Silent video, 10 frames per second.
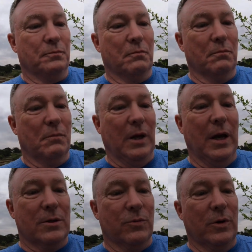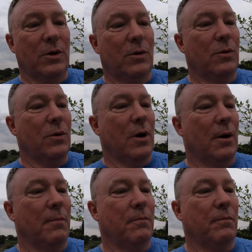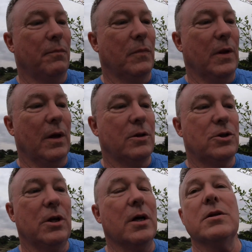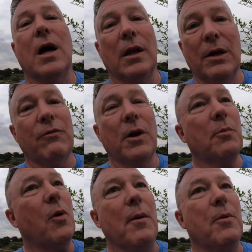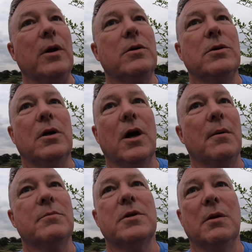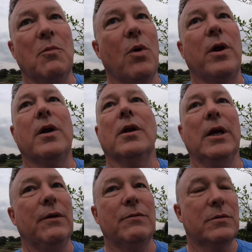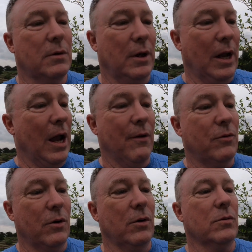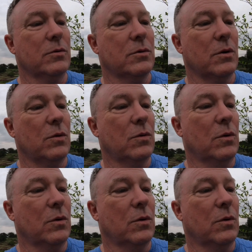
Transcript: But yes, we do, and she does not live on the property. She comes in the morning and leaves in the afternoon. So